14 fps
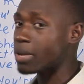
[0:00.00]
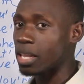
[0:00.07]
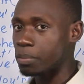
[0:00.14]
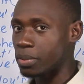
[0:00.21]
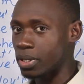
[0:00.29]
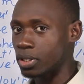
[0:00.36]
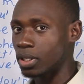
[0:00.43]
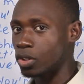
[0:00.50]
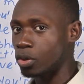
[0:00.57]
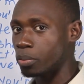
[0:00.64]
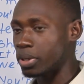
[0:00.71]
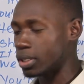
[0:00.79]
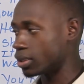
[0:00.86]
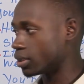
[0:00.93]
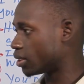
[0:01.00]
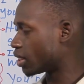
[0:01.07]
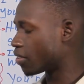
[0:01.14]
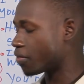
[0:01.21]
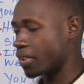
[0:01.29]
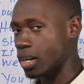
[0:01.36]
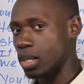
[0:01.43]
might be a little bit
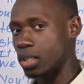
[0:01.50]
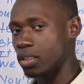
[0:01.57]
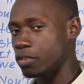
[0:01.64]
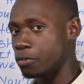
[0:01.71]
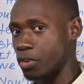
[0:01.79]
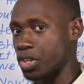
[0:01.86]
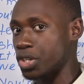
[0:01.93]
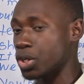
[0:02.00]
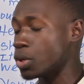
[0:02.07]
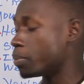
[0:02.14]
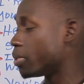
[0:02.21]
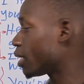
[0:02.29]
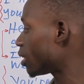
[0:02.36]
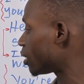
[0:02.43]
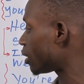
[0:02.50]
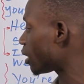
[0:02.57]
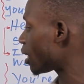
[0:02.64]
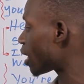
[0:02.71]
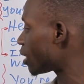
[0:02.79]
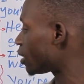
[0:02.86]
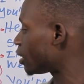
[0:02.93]
difficult for you because
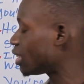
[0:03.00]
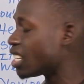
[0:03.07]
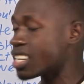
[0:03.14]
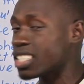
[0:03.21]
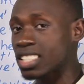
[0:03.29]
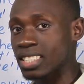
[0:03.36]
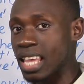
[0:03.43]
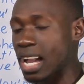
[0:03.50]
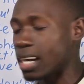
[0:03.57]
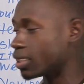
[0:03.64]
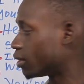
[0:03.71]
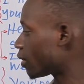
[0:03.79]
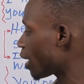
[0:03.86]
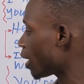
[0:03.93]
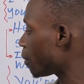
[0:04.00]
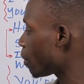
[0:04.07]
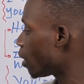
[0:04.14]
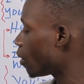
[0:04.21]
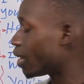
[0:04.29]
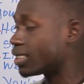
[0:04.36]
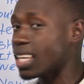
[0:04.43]
it has TH sound, right?
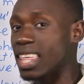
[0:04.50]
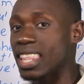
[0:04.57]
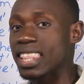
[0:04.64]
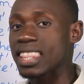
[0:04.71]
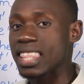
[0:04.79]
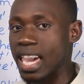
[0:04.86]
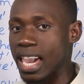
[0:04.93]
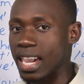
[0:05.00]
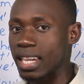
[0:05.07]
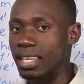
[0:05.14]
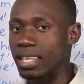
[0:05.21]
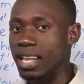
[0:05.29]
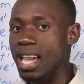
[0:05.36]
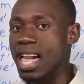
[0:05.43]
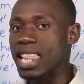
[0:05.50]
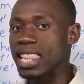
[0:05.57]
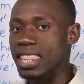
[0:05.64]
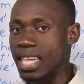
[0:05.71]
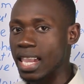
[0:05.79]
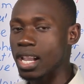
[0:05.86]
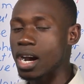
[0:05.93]
I say they
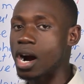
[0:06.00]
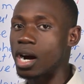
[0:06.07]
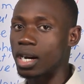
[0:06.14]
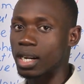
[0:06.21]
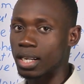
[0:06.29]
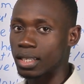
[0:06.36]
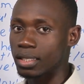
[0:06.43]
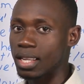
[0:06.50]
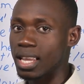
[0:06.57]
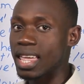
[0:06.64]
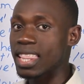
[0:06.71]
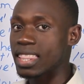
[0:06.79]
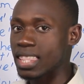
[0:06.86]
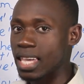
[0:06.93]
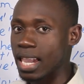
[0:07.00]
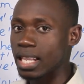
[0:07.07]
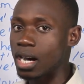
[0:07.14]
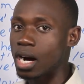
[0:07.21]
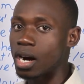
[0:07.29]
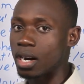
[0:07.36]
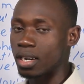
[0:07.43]
are.
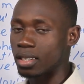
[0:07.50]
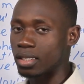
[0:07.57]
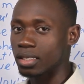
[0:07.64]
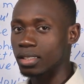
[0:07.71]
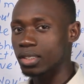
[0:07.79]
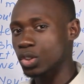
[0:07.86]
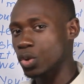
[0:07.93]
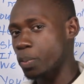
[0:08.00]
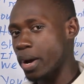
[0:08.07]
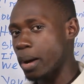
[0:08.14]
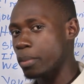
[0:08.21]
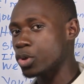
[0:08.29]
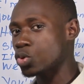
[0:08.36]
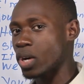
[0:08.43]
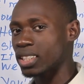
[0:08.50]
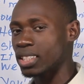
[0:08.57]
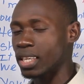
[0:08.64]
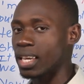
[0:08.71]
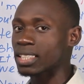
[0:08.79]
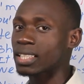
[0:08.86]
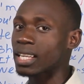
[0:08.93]
Sou pa habitué à
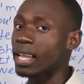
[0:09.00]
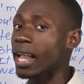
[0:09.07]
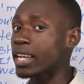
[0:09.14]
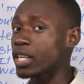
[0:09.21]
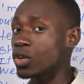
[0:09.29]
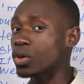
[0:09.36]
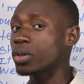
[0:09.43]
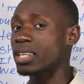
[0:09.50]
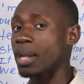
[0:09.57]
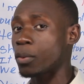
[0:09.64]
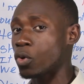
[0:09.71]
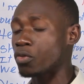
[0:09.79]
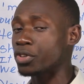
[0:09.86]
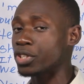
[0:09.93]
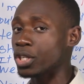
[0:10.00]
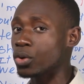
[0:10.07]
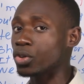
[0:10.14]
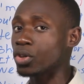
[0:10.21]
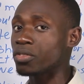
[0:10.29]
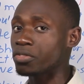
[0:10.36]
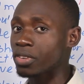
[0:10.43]
TH la, gade yu, na bon
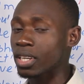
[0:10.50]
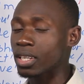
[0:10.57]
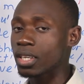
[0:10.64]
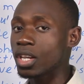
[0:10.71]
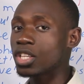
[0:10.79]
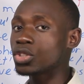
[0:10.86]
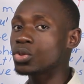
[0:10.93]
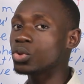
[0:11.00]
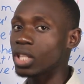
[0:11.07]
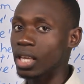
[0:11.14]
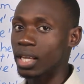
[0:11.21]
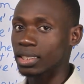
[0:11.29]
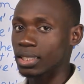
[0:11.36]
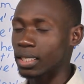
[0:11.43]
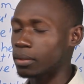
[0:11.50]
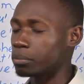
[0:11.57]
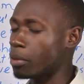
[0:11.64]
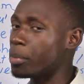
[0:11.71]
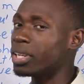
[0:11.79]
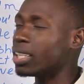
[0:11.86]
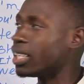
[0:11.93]
video ke n'fè sou TH la.
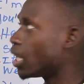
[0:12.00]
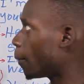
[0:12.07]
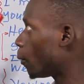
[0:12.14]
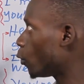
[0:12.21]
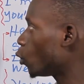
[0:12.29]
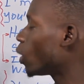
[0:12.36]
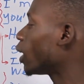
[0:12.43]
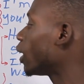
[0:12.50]
Ma met liyan pou nou